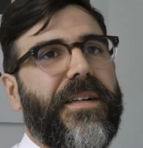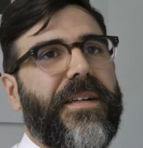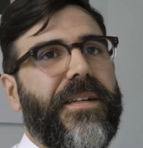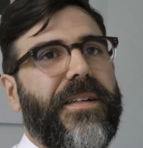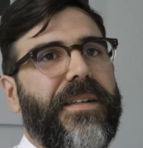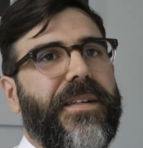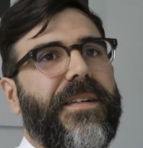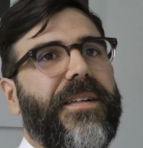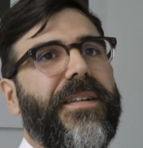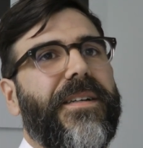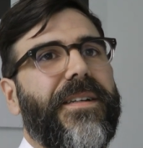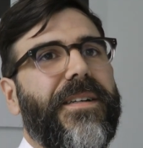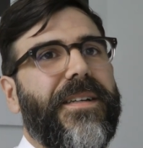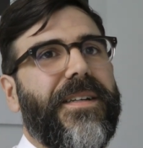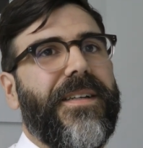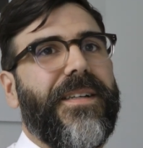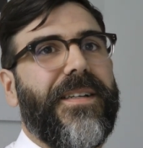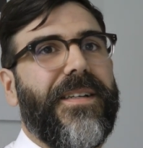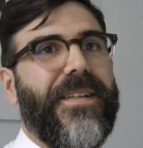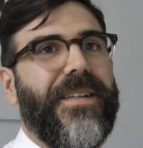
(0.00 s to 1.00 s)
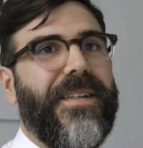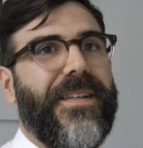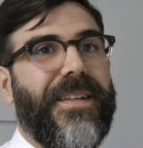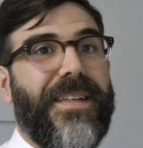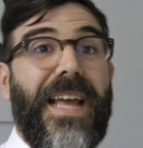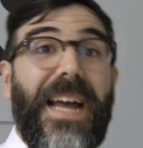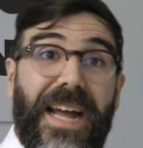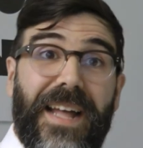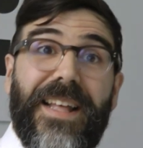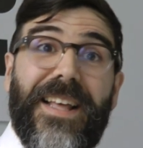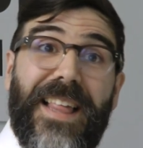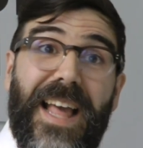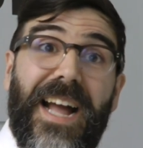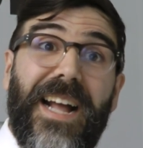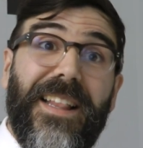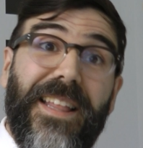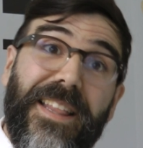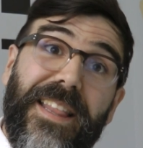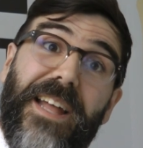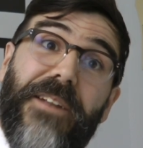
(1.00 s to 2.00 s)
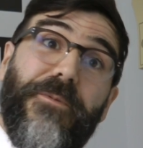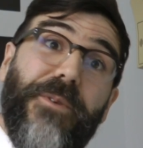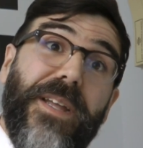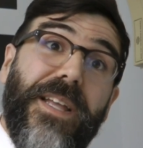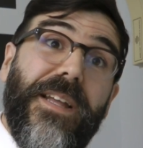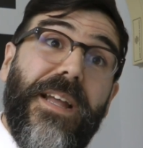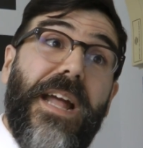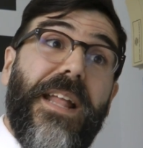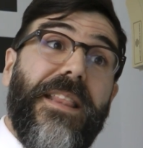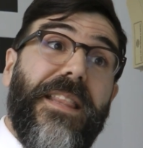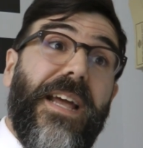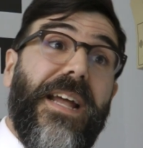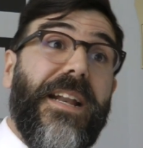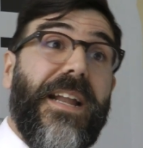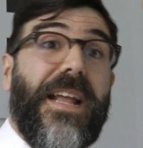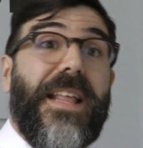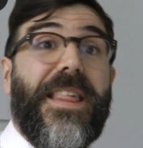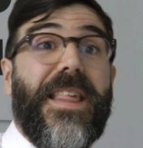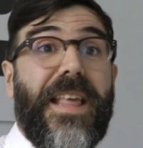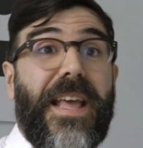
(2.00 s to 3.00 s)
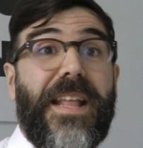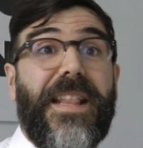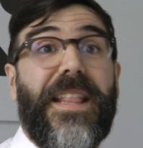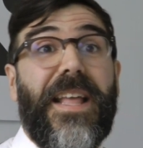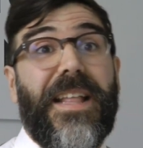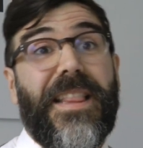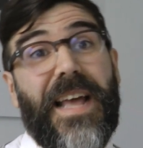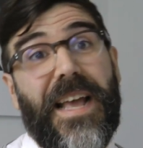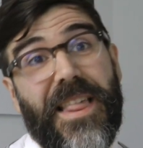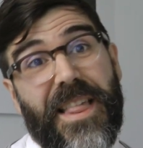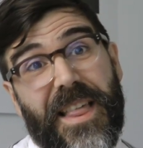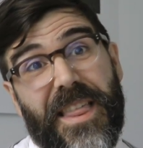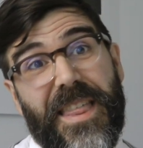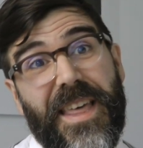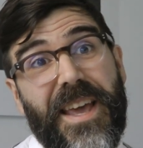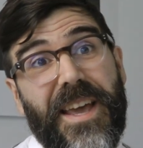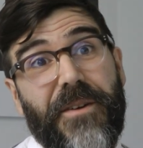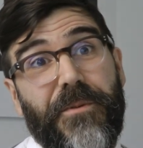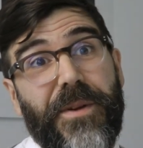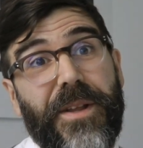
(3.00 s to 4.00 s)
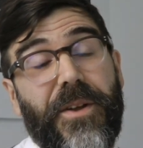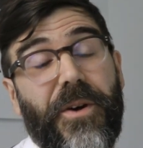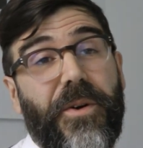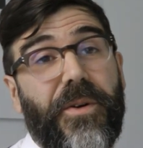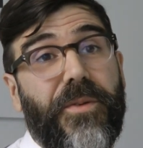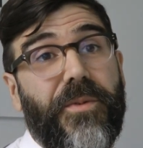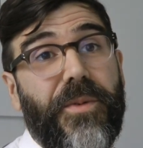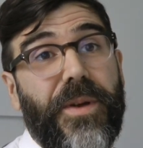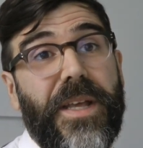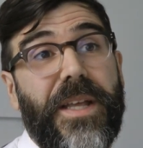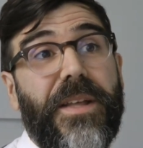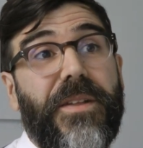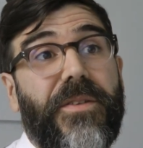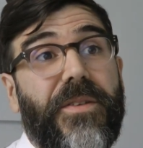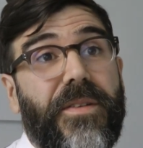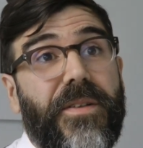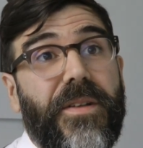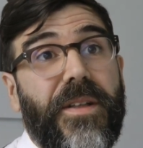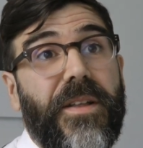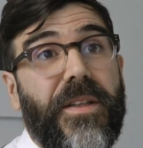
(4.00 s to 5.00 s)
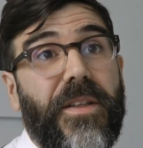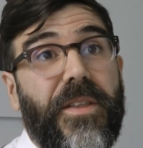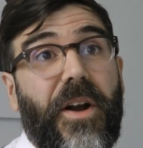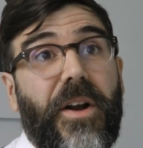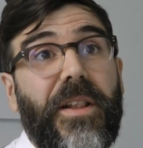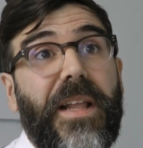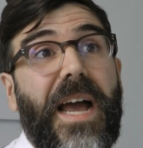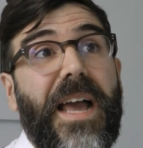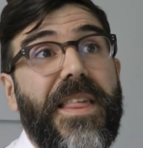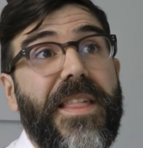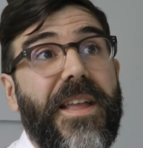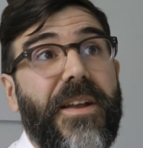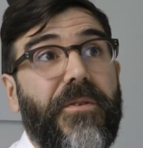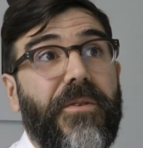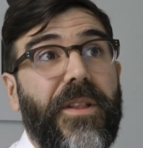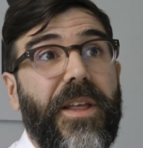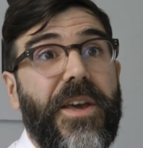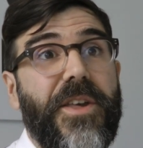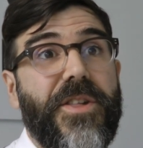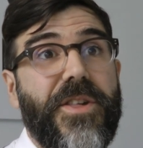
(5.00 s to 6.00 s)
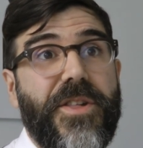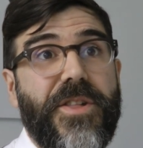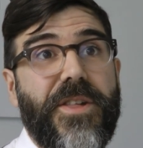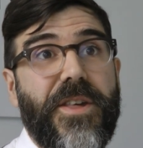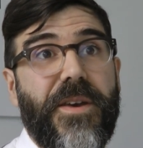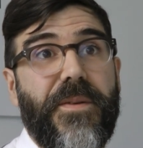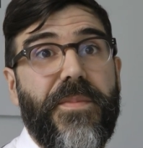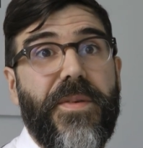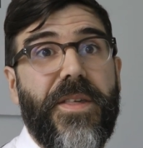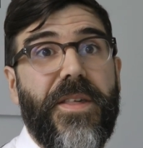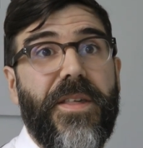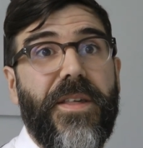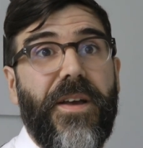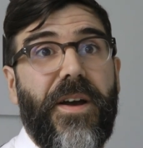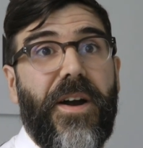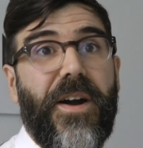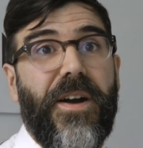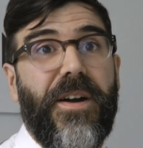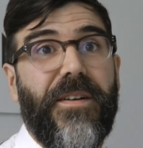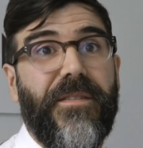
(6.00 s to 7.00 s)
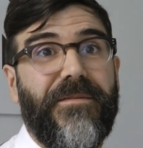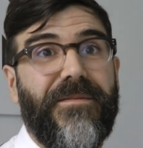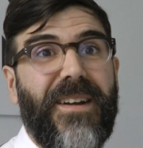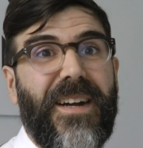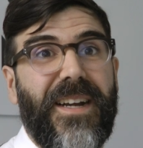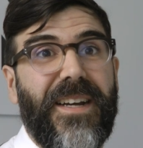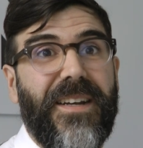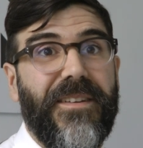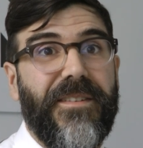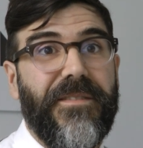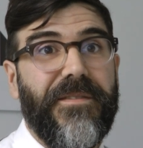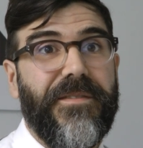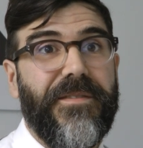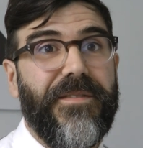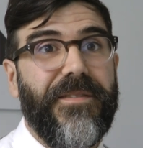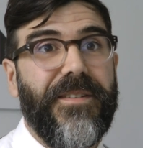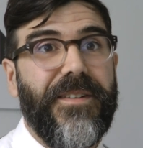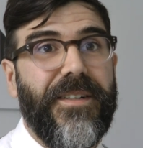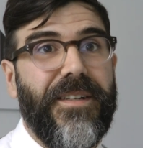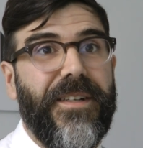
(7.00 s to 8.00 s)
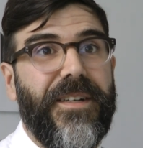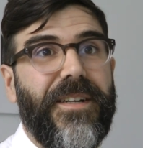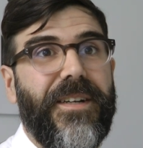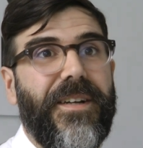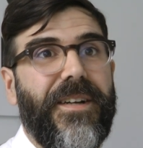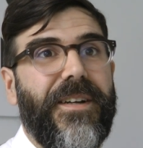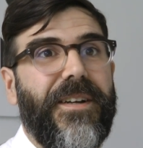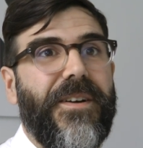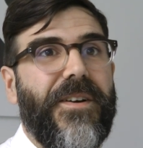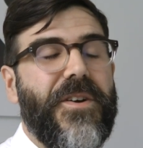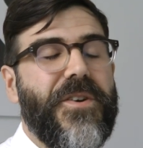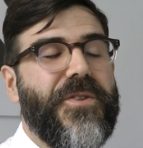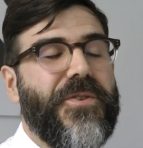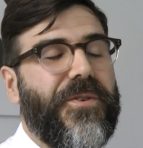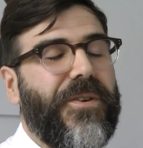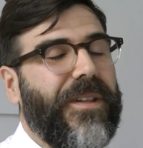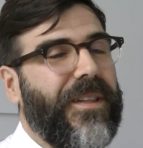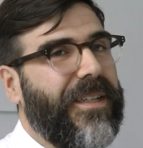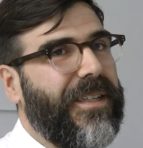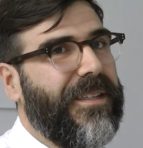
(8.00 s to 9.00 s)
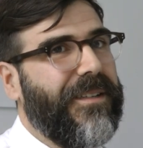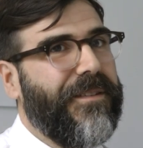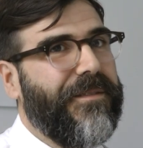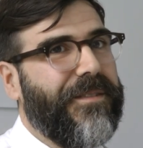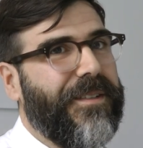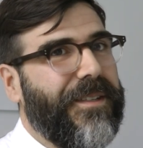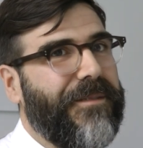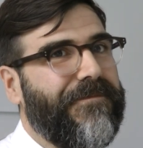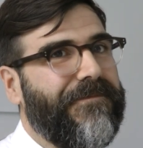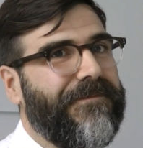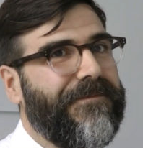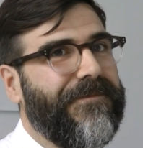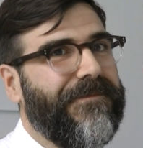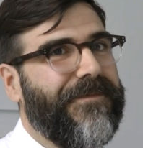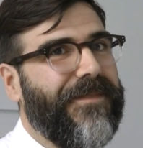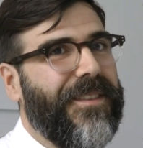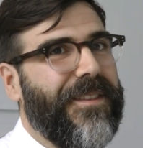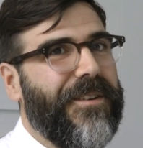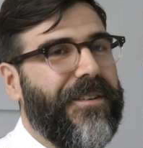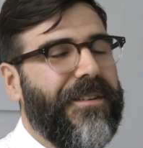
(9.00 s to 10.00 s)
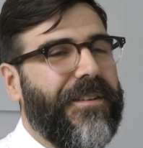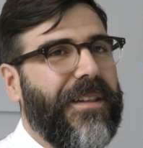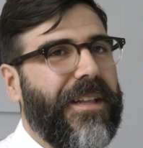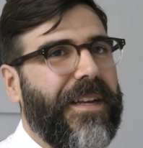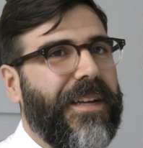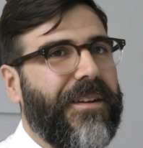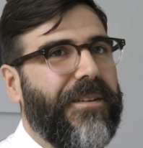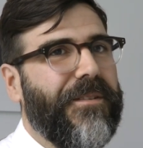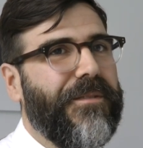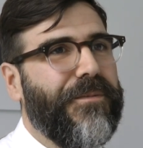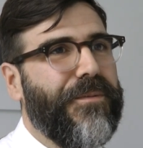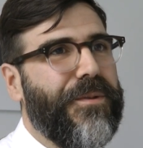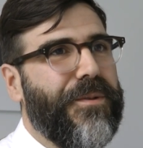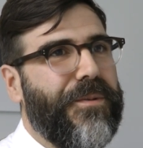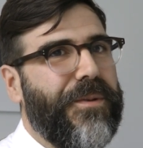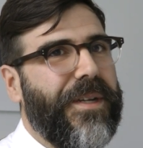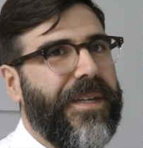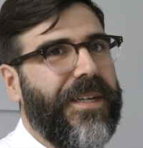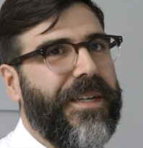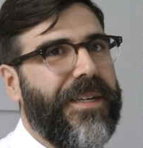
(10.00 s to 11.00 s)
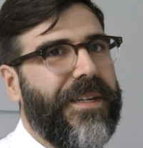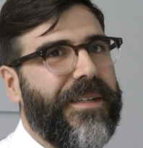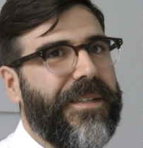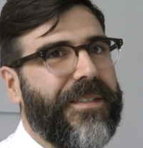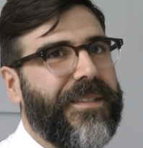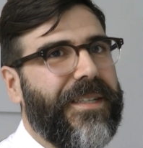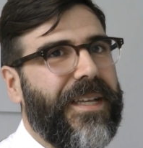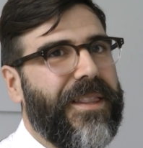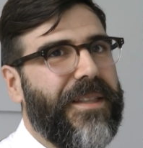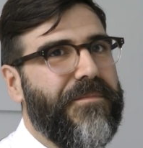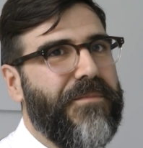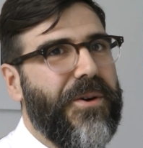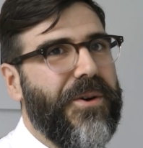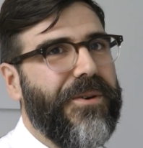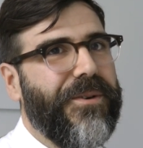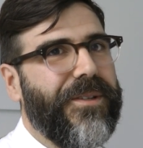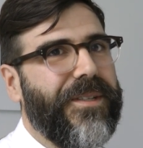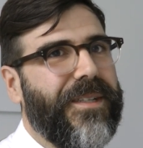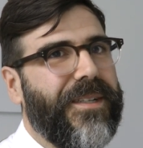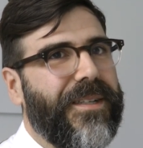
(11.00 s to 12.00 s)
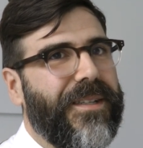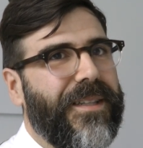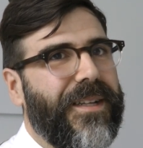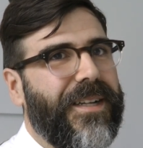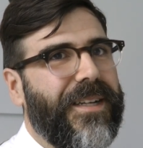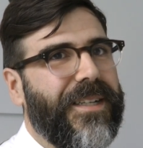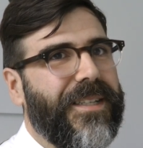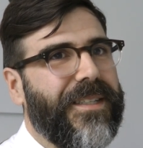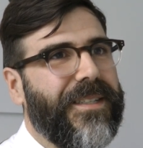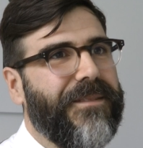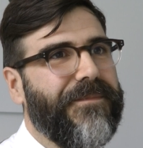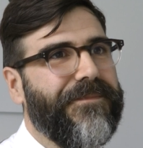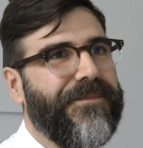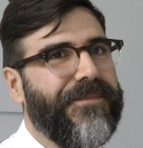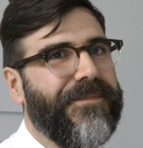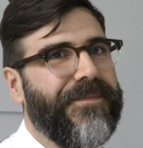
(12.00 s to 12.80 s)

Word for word: get another artist, do it again. Yeah, exactly. Then we and then it's and then that's the thing. We don't we our lasting relationships are kind of short lived. They're like three years at the most, and then it's,